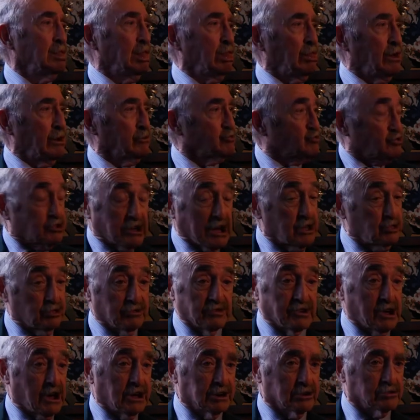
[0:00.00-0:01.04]
The kind of
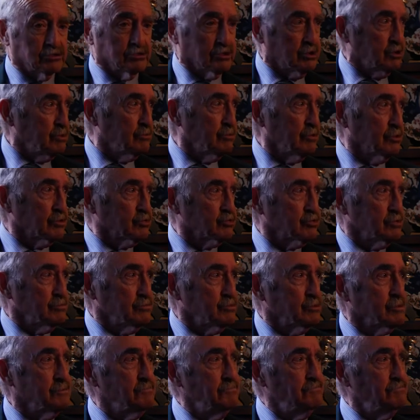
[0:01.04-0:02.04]
character he was. Yeah.